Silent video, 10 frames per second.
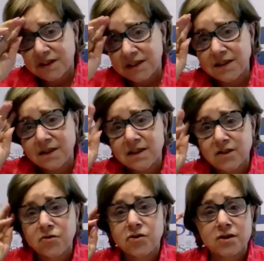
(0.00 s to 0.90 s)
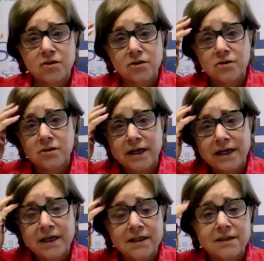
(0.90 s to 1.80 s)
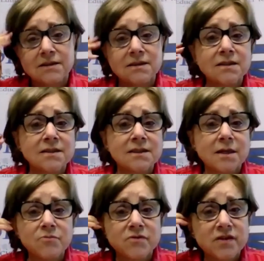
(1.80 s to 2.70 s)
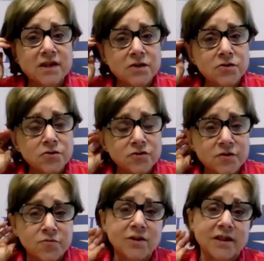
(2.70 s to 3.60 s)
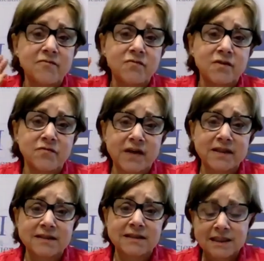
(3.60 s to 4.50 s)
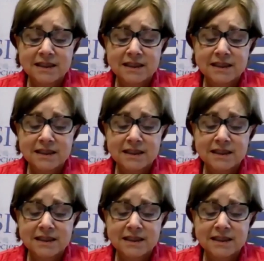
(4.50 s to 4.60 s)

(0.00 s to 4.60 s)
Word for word: in this year and some of the issues that will even affect